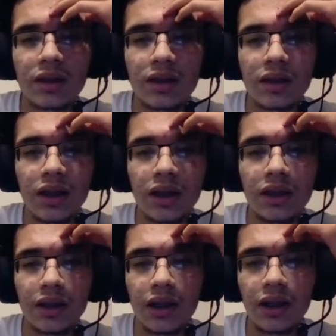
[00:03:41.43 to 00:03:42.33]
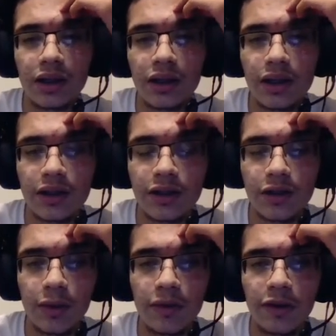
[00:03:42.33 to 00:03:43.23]
Thielen and Cousins are
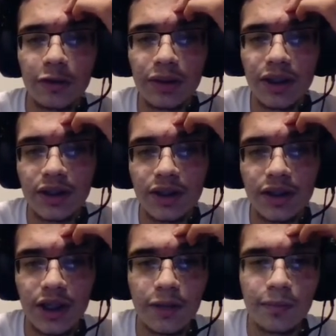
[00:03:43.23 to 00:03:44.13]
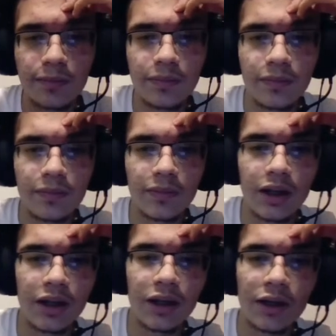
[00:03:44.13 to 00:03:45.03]
my favorite plays in this game.
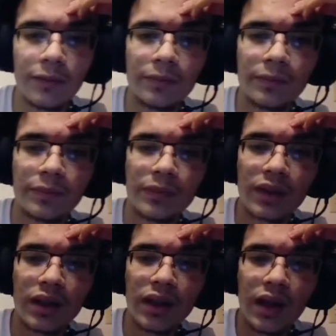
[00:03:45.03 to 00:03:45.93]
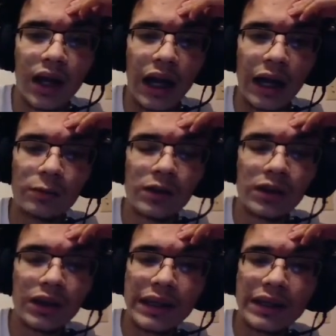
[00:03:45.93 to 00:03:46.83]
Um, I would
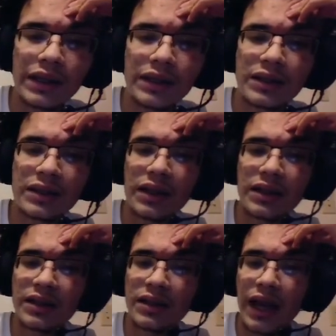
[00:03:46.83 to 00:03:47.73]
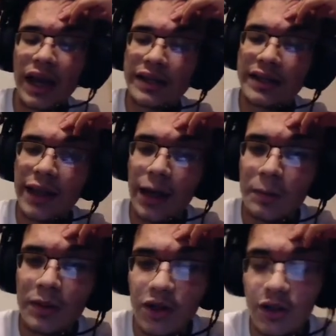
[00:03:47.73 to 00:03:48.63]
like Cousins as the
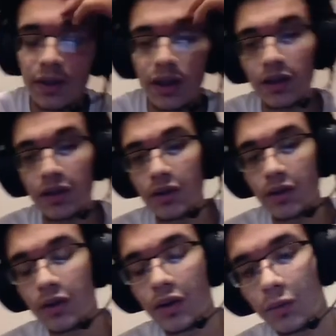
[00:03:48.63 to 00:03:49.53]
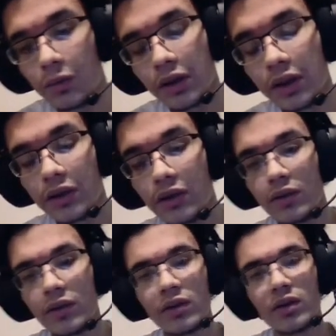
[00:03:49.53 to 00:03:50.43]
captain just because you can really,
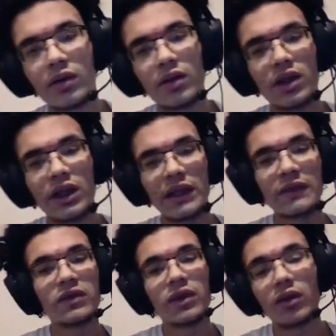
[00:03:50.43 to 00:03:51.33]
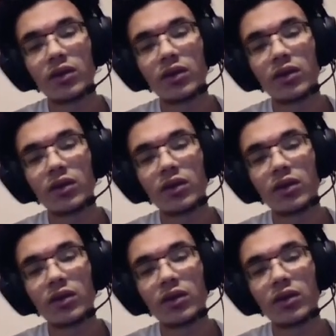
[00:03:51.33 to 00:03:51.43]
even though